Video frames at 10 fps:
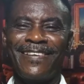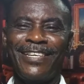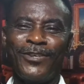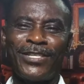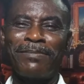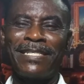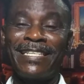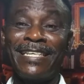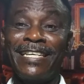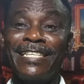You know
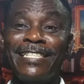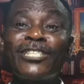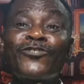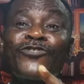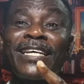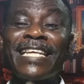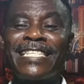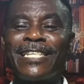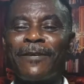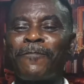something? This
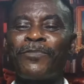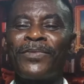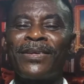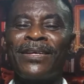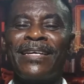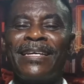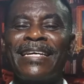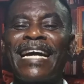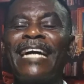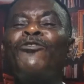strategy
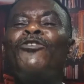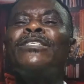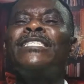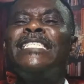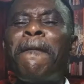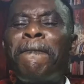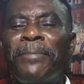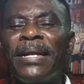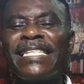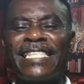cannot
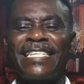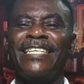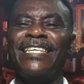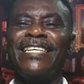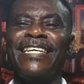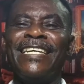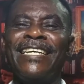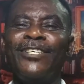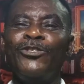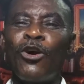deplete
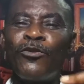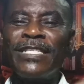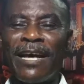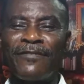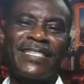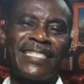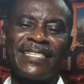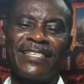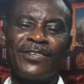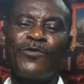your
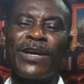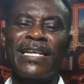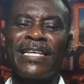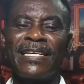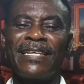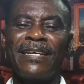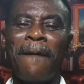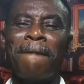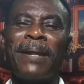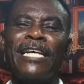reserves quickly,
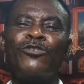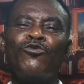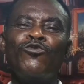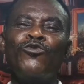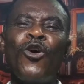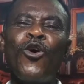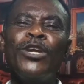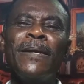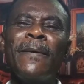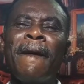but it will not
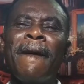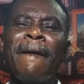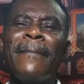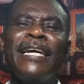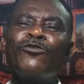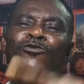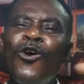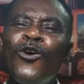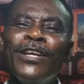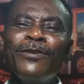
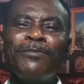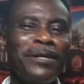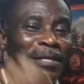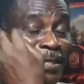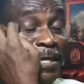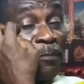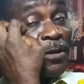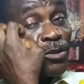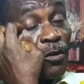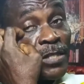only
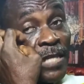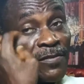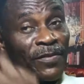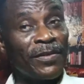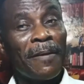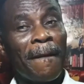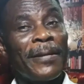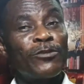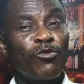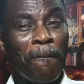deplete your reserves,
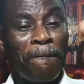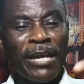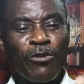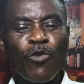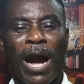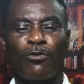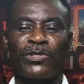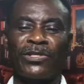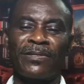it will burn you out.